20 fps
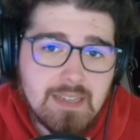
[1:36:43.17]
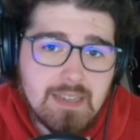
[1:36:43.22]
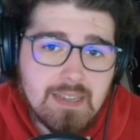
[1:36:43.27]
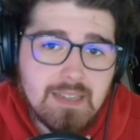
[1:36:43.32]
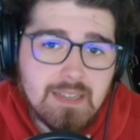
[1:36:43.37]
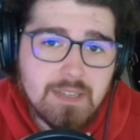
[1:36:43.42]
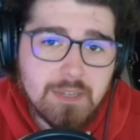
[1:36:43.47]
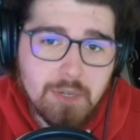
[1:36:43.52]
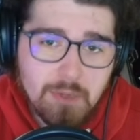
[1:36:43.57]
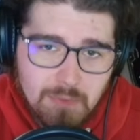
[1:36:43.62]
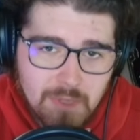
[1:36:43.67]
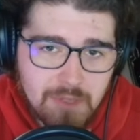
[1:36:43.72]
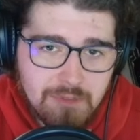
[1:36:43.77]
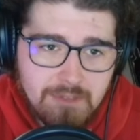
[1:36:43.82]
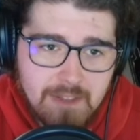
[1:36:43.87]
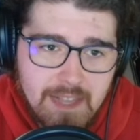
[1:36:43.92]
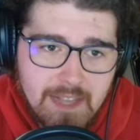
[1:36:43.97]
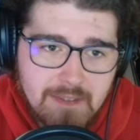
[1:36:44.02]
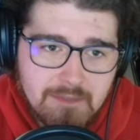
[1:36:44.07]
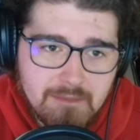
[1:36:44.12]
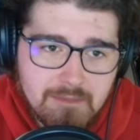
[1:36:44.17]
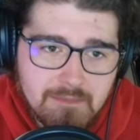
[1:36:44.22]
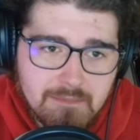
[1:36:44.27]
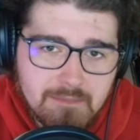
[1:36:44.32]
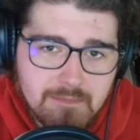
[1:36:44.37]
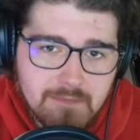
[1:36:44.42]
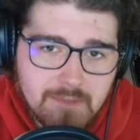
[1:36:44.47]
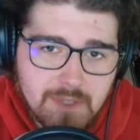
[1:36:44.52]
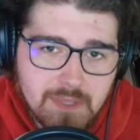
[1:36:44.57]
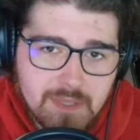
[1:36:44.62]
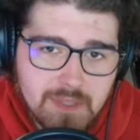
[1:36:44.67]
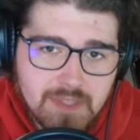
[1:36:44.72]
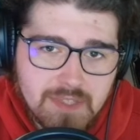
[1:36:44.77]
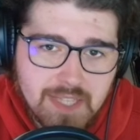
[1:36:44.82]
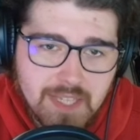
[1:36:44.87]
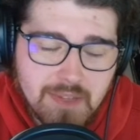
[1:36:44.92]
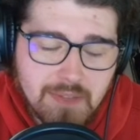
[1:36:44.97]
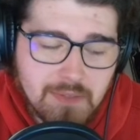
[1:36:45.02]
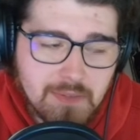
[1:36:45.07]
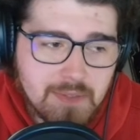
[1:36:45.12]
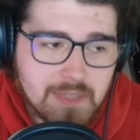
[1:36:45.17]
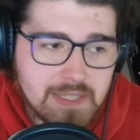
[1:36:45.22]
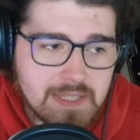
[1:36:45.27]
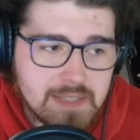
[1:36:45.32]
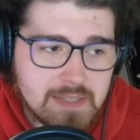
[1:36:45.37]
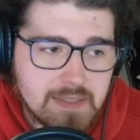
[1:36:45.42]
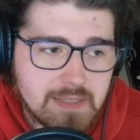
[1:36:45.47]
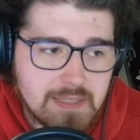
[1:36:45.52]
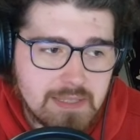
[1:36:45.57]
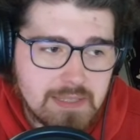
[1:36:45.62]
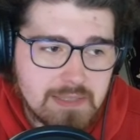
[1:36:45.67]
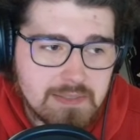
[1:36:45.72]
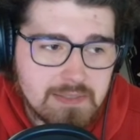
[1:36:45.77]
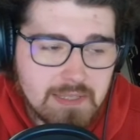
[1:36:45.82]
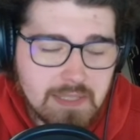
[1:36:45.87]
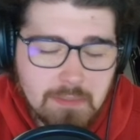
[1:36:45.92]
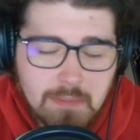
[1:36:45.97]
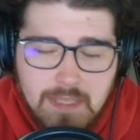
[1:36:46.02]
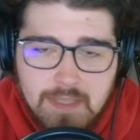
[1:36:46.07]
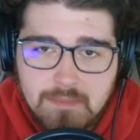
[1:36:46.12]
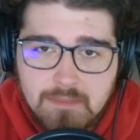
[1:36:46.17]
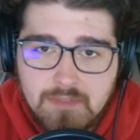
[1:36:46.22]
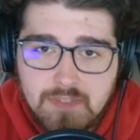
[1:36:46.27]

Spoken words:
you're a real fan for sticking through this and listening to me.